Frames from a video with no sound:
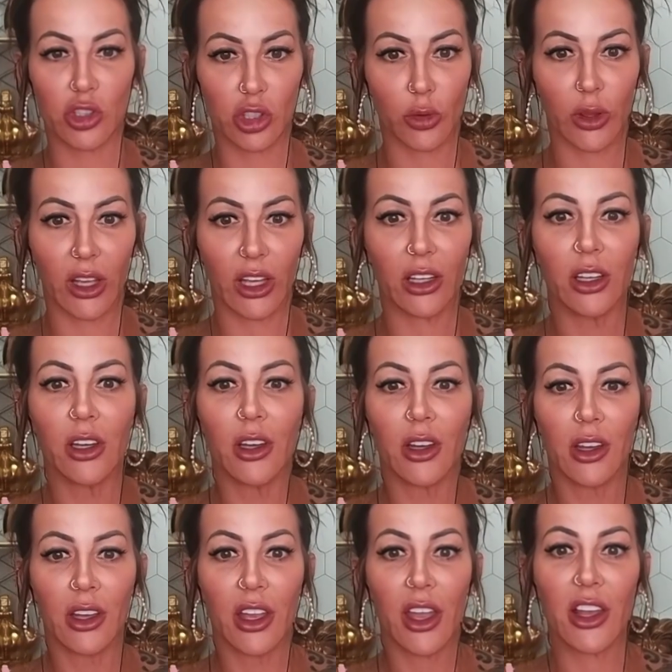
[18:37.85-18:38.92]
doing,
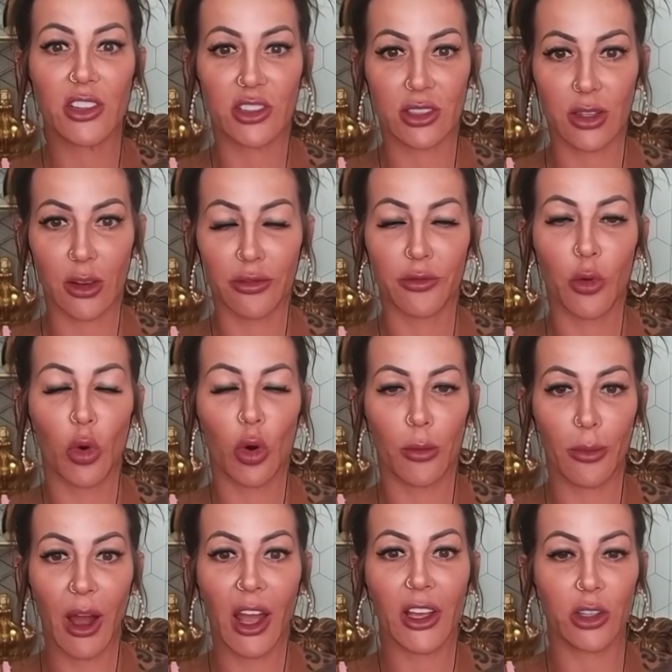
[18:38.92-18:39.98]
it's for
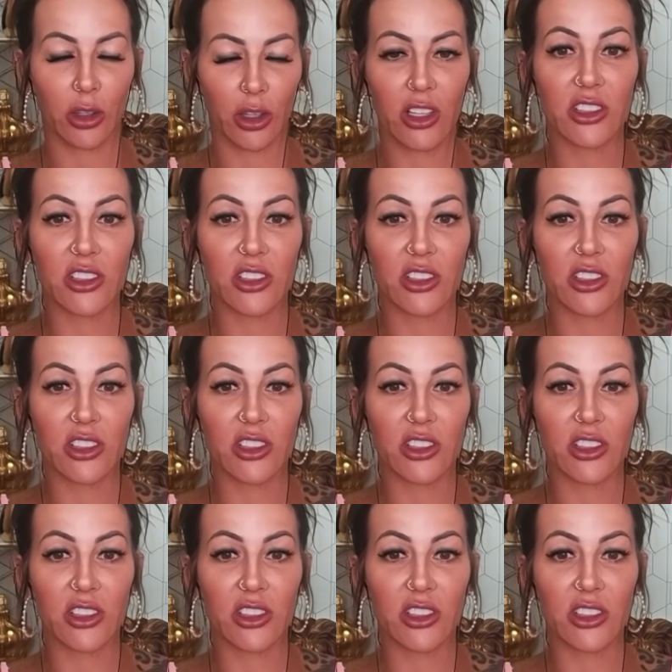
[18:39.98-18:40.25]
my good.